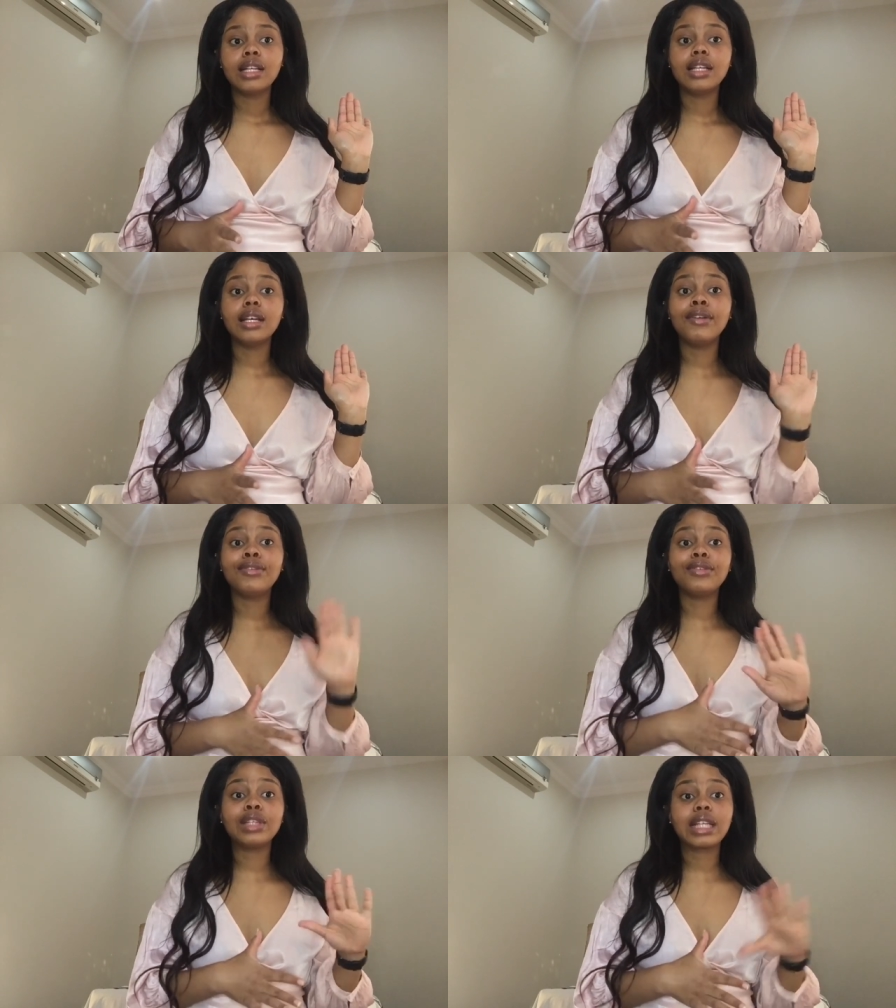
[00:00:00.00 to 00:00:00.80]

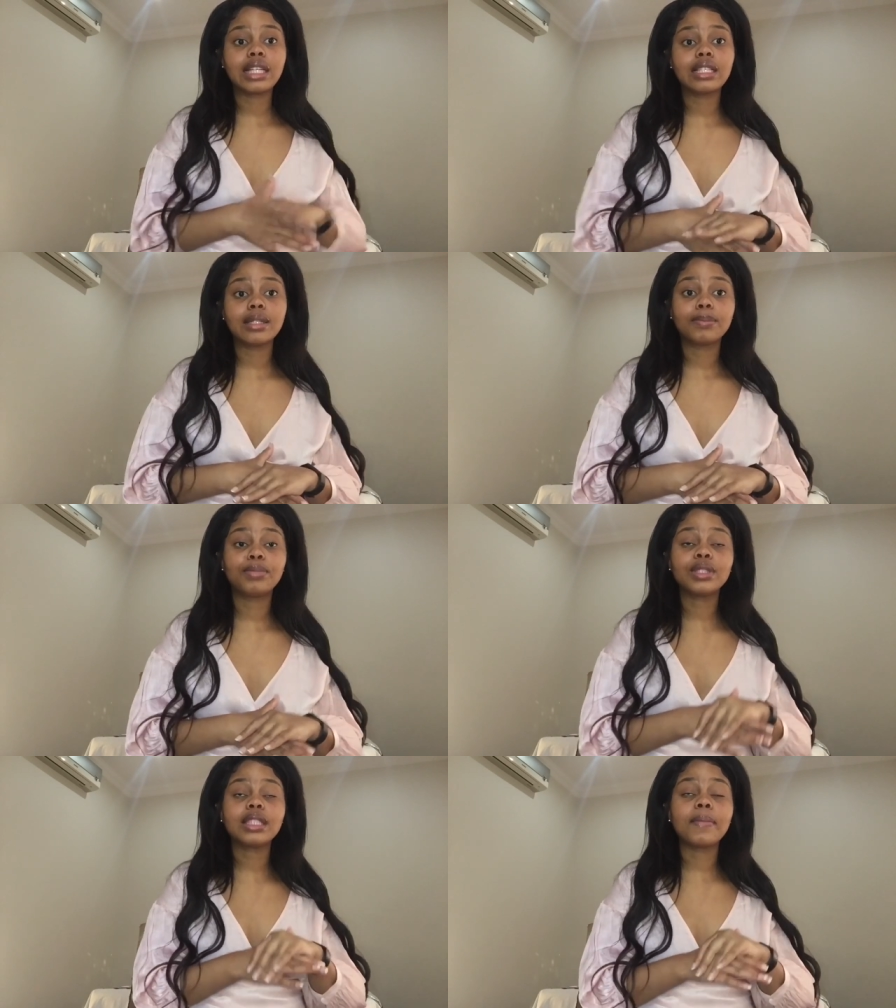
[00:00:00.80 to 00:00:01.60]
if you can
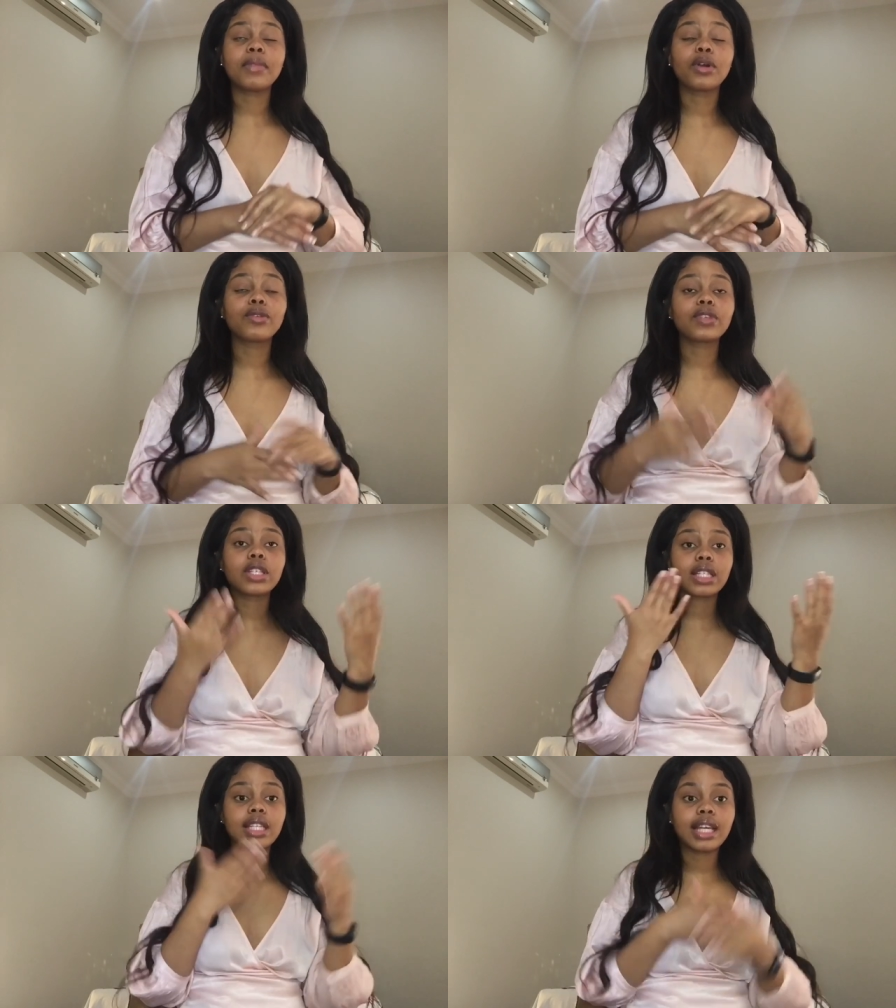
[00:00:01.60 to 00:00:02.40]
put something over
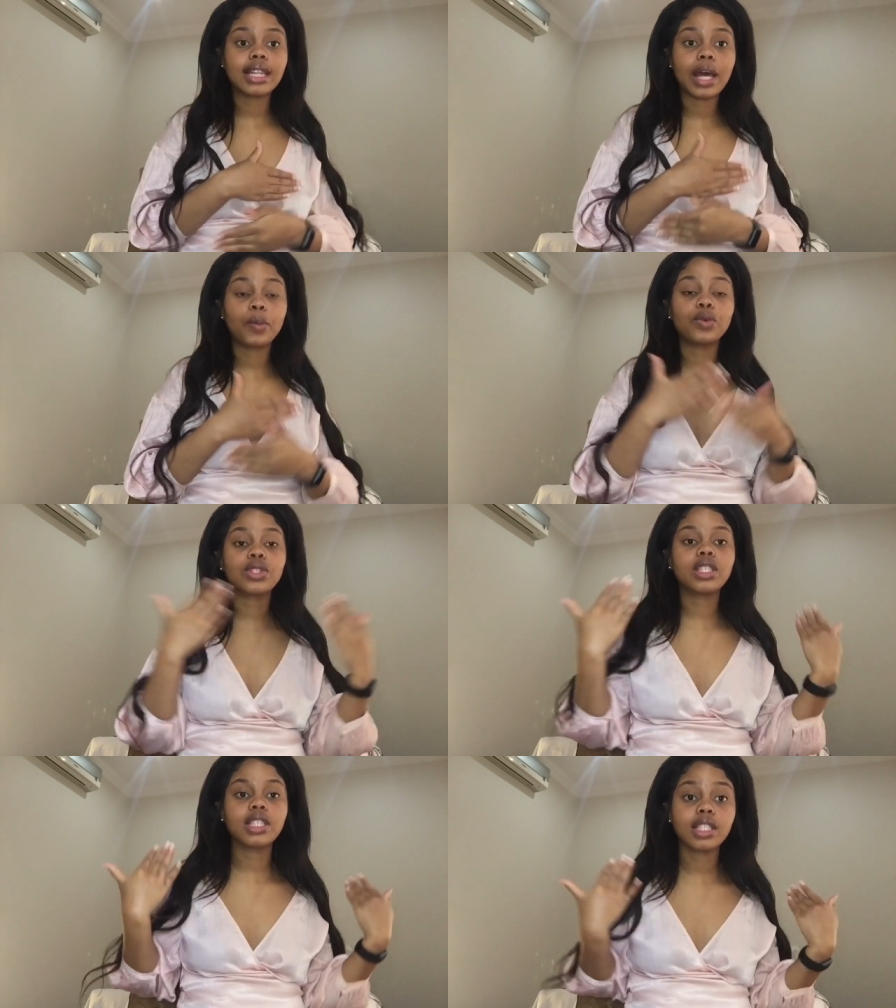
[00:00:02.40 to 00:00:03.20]
your skin that will
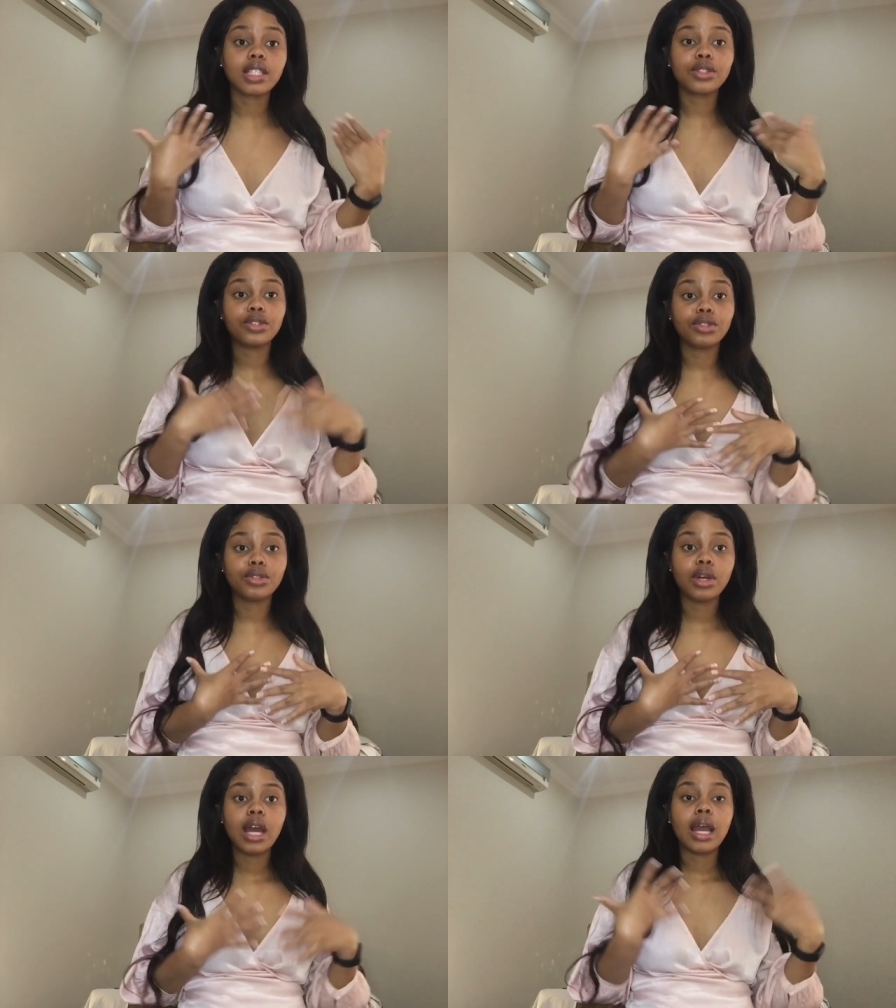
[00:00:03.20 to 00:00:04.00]
shield
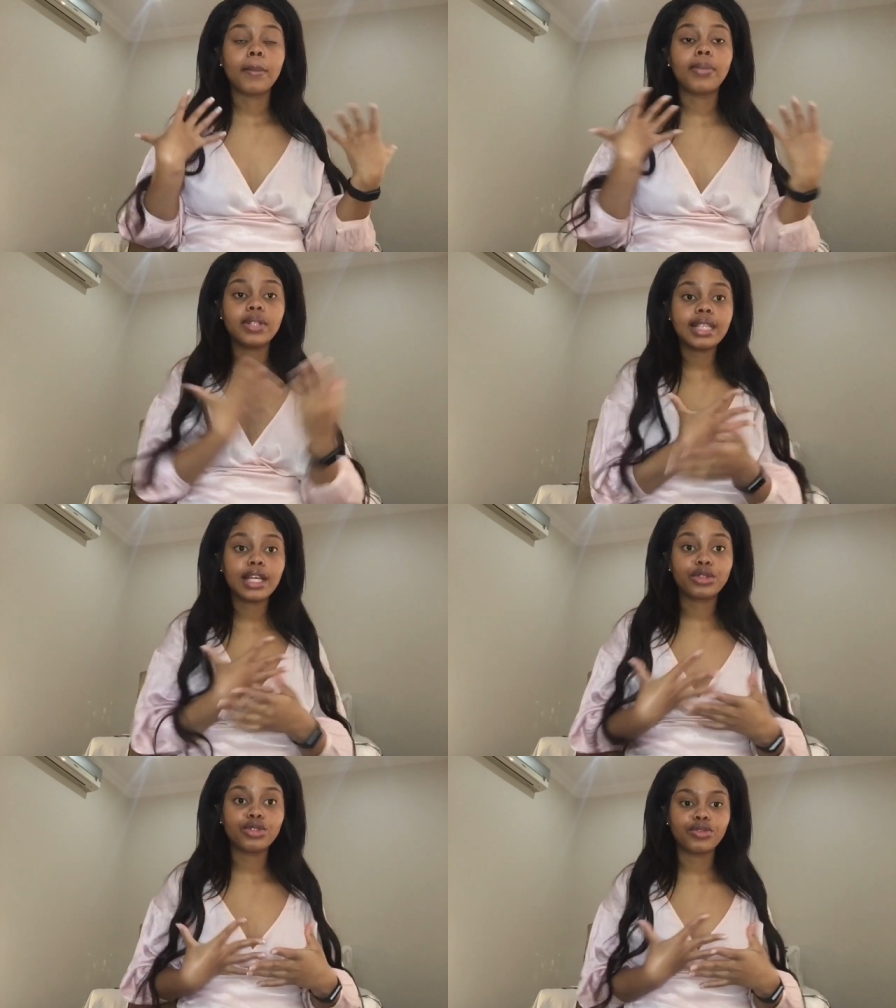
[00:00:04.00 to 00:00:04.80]
you and
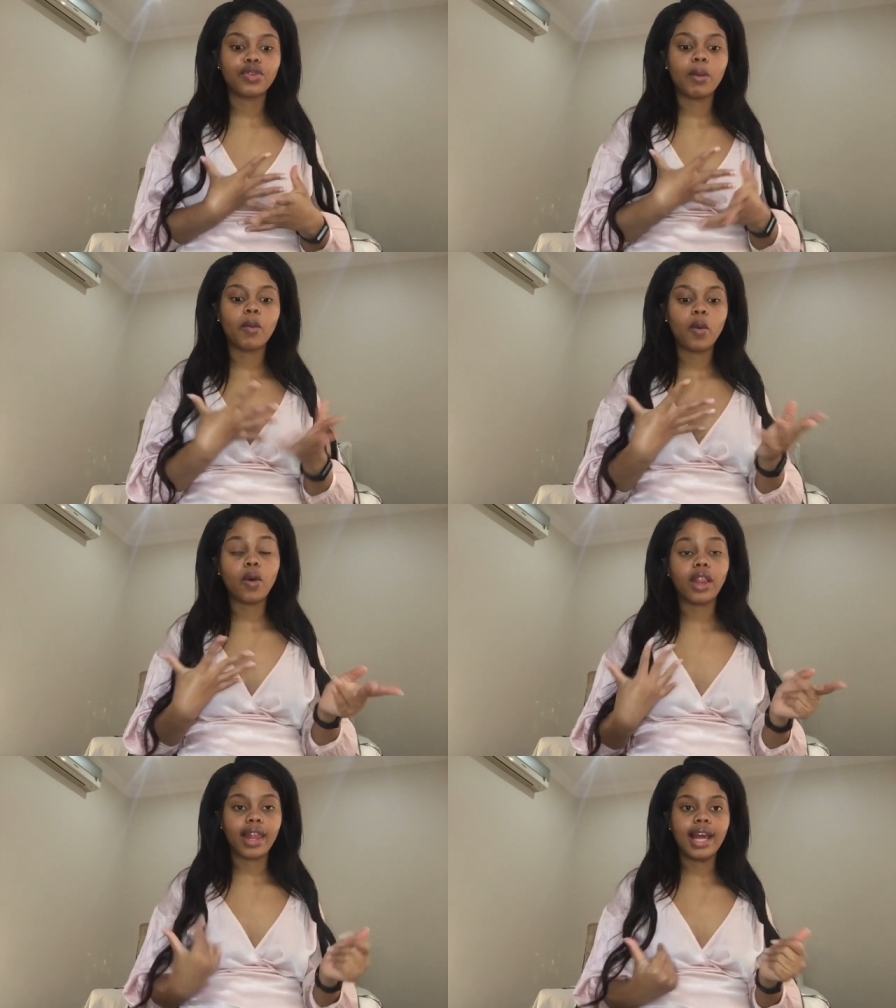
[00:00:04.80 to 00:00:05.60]
protect you from
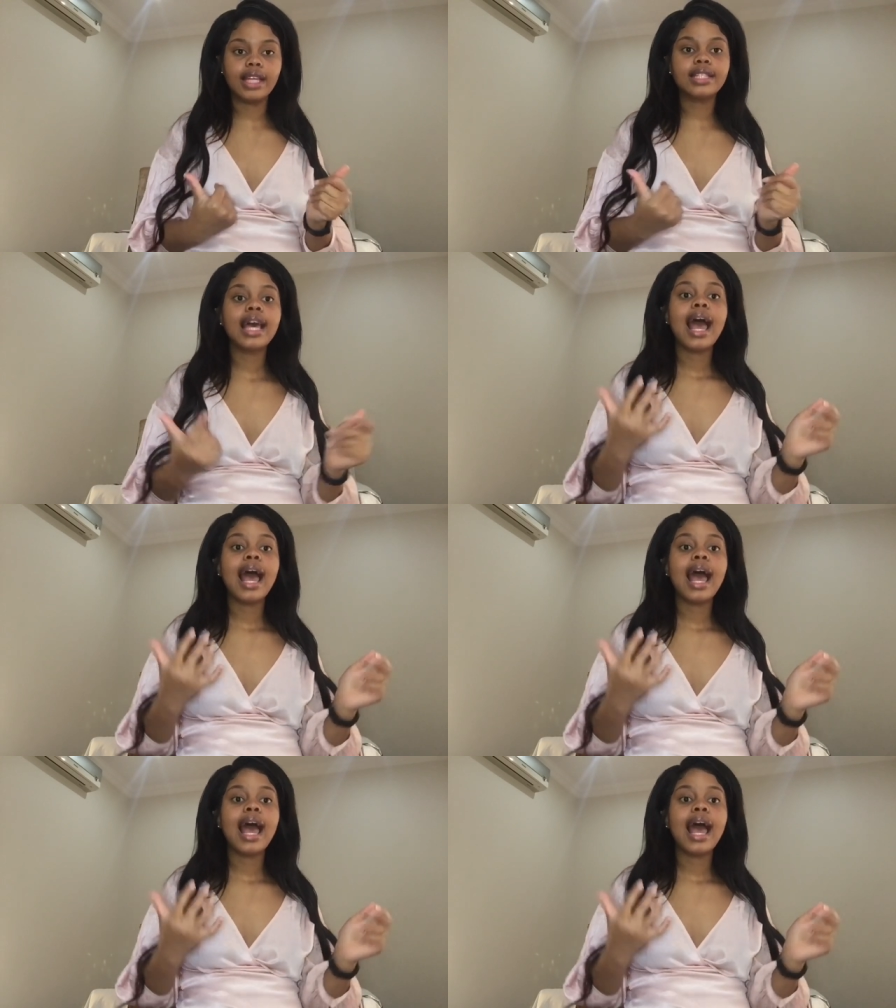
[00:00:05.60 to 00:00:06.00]
all that